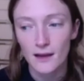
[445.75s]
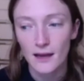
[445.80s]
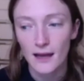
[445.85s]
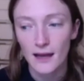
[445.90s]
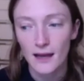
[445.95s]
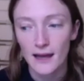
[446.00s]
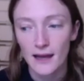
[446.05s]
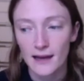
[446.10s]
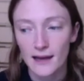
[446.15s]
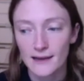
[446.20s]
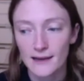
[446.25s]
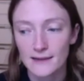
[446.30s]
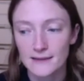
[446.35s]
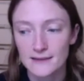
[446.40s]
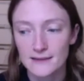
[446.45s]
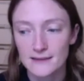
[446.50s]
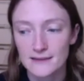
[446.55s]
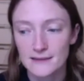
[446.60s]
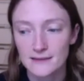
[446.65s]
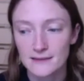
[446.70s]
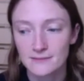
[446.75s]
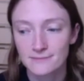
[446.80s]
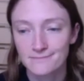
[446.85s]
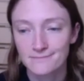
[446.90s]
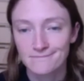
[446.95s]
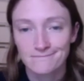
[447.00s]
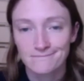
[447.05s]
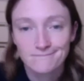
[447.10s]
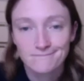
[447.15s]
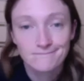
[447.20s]
and
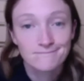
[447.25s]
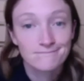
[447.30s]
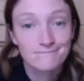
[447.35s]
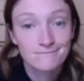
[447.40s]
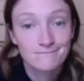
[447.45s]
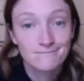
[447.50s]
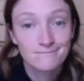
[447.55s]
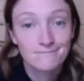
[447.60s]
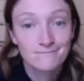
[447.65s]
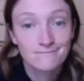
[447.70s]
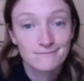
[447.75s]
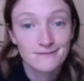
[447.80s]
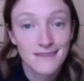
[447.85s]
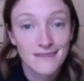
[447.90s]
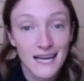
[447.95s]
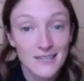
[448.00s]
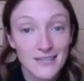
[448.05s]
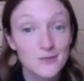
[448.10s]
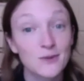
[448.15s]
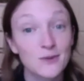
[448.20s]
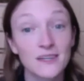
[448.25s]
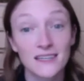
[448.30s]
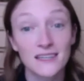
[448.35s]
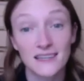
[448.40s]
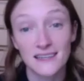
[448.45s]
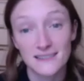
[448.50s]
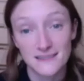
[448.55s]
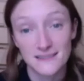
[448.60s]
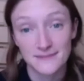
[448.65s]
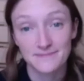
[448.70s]
that's what it
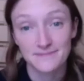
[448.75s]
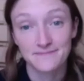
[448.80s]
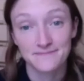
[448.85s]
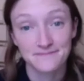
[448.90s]
is